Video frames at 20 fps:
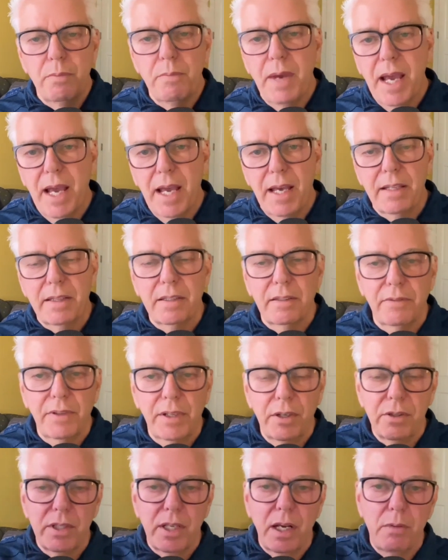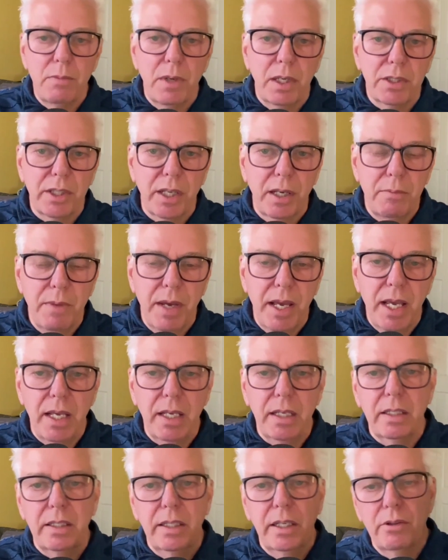the math of here's how much I
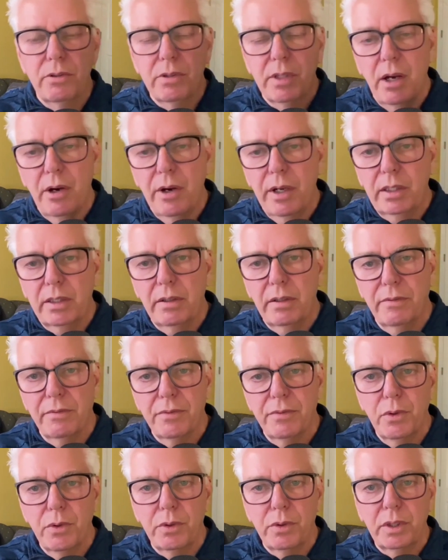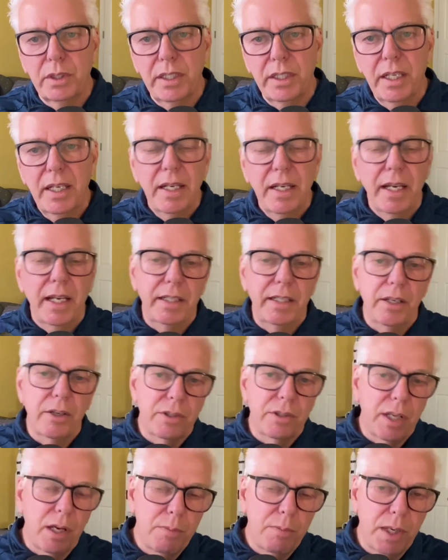make and here's how I live frugally and
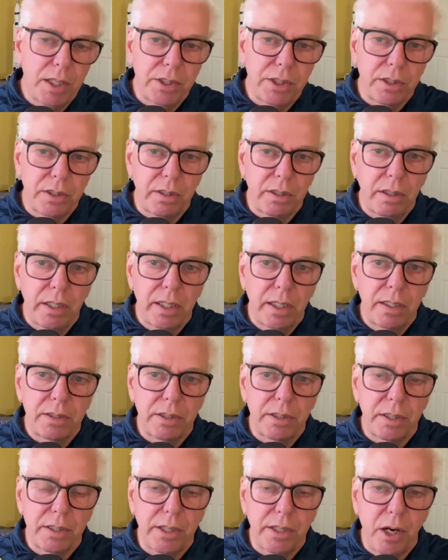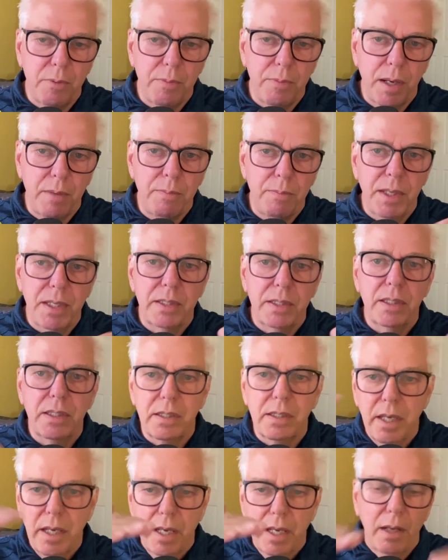here's how much it is to start my
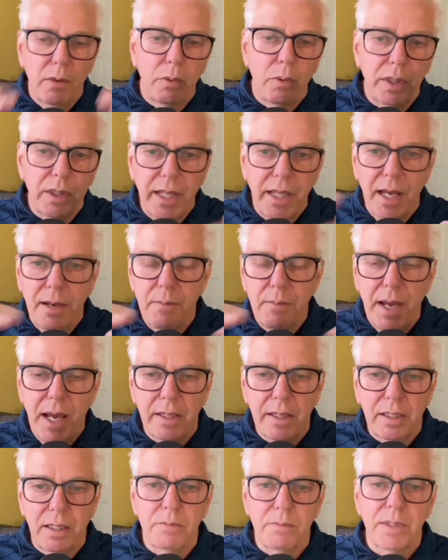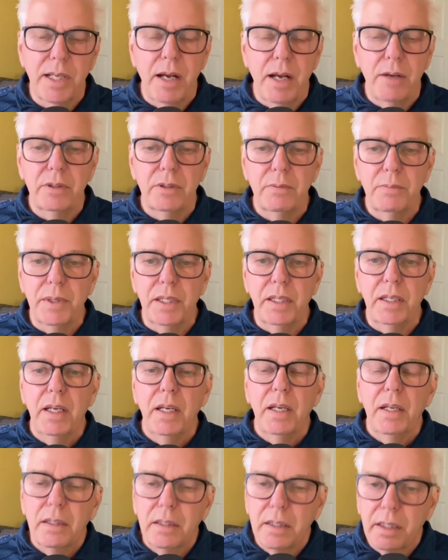business and what that math comes out to be.
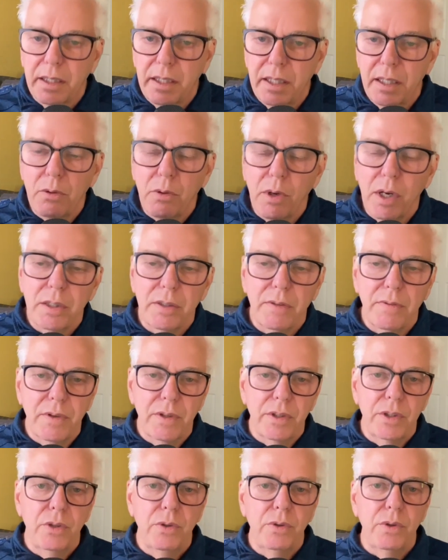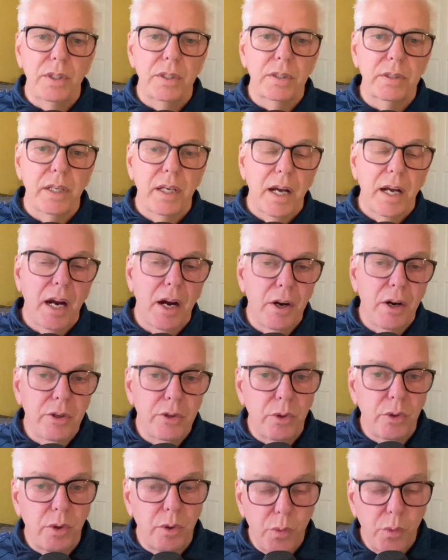The key question for you is are
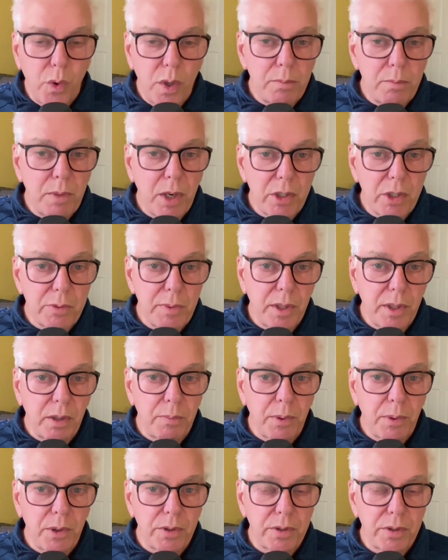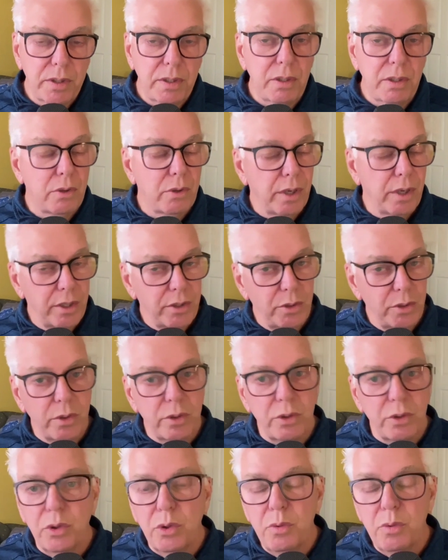you a one marshmallow person or are you
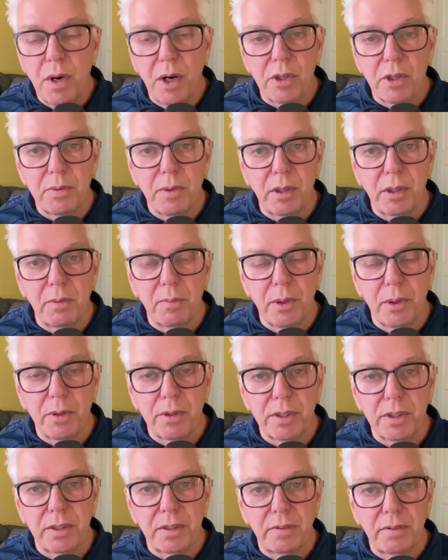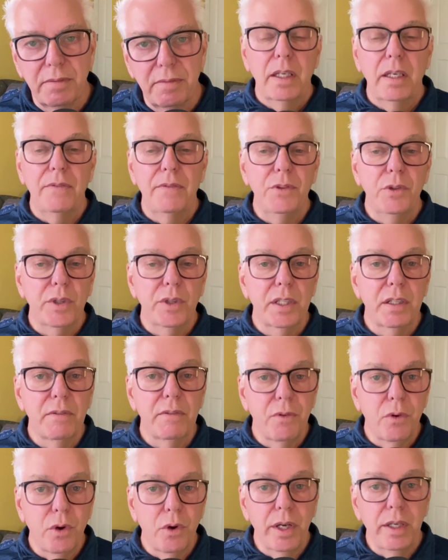a two marshmallow person? If you can
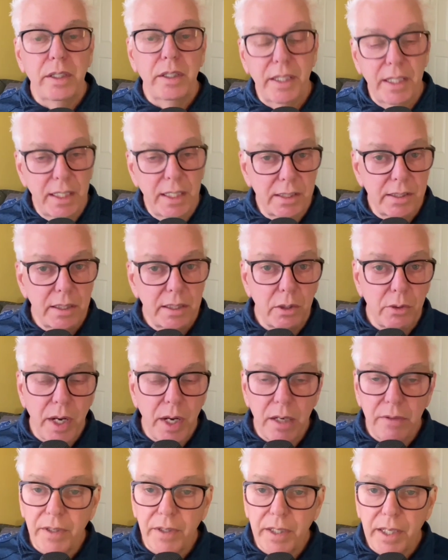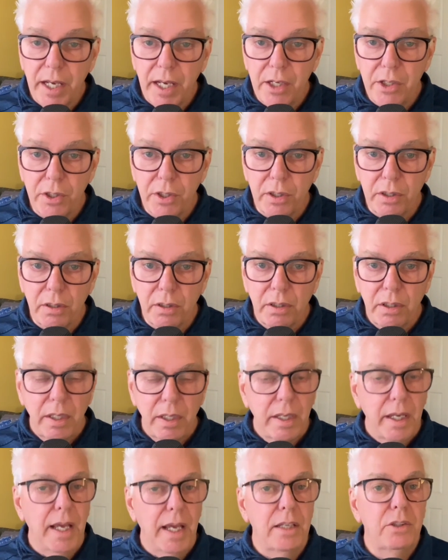avoid instant gratification
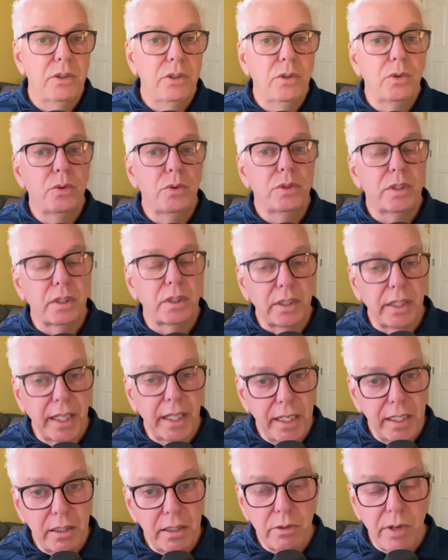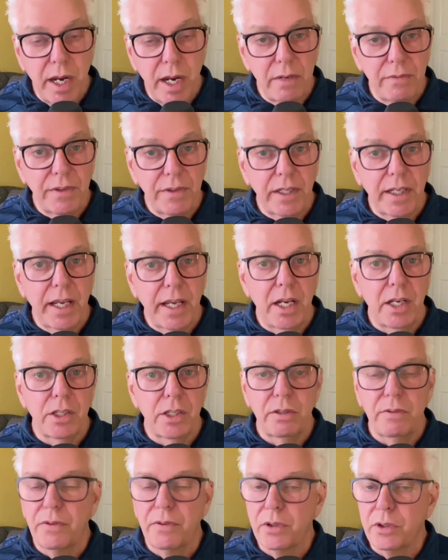and do delayed
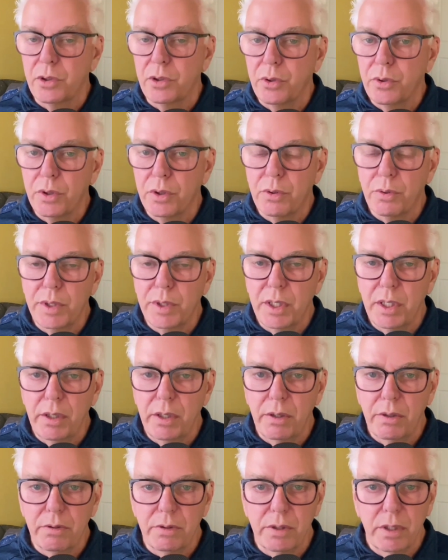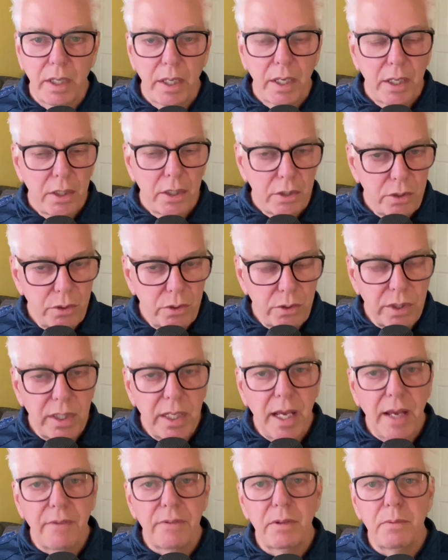gratification for 2 to 3 years, you can
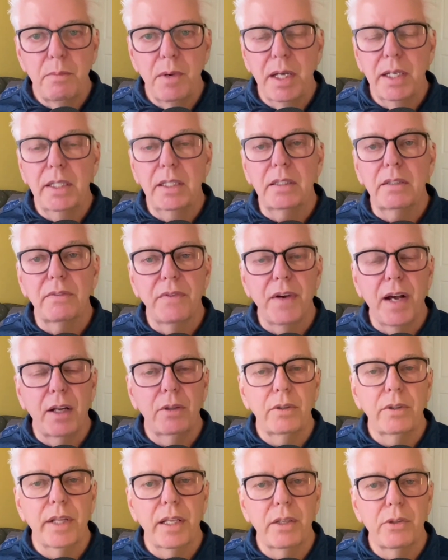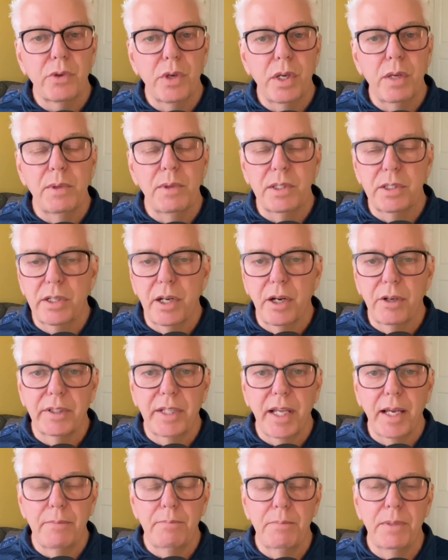have the money to follow that dream and
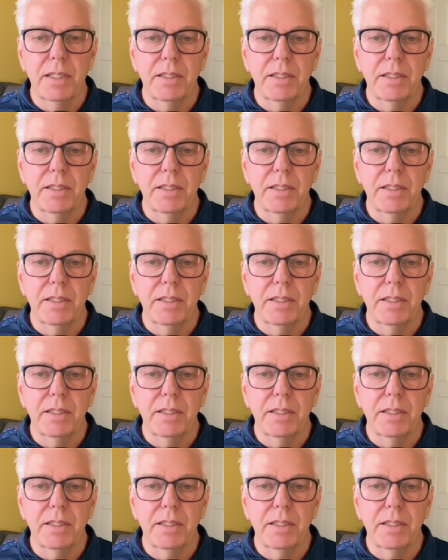start that